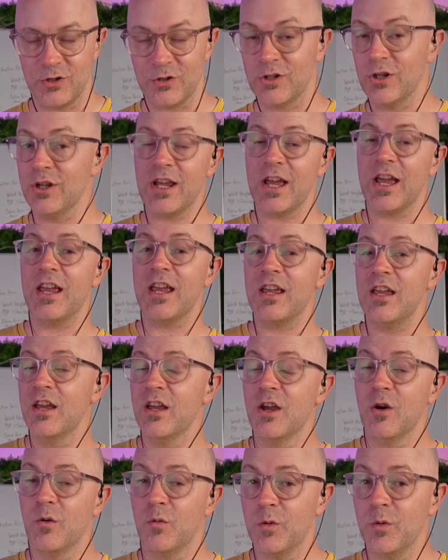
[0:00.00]
Today,
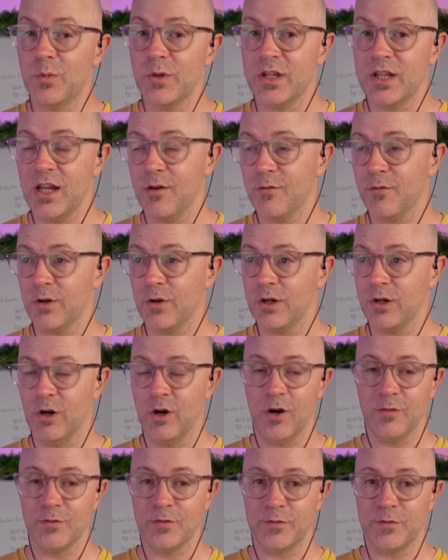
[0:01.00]
we'll be covering
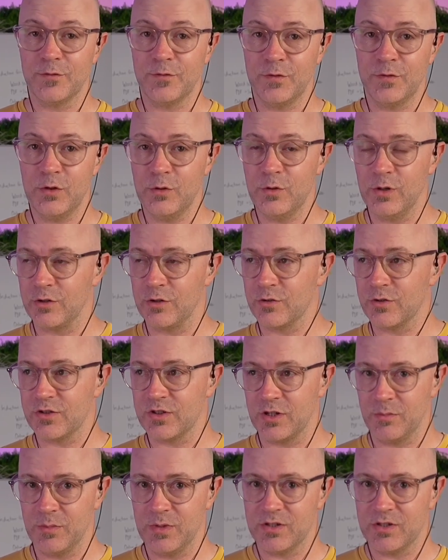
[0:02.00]
off a few
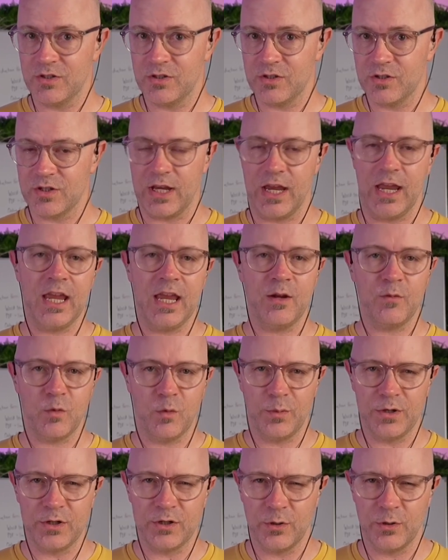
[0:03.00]
interesting messages and we'll
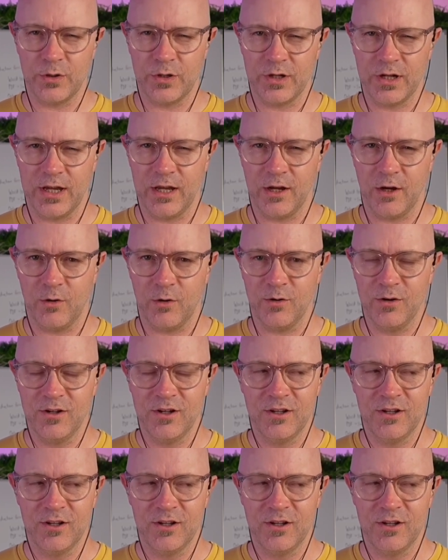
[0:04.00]
be doing our,